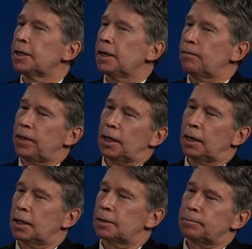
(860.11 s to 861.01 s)
If that
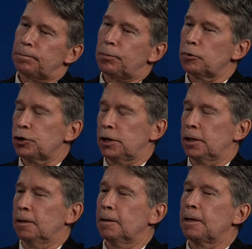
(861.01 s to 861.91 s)

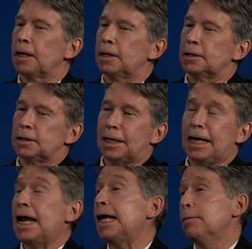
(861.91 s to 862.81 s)
person's
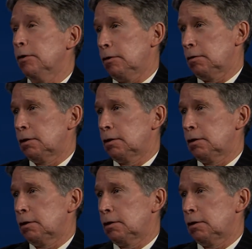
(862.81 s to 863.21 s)
neighbor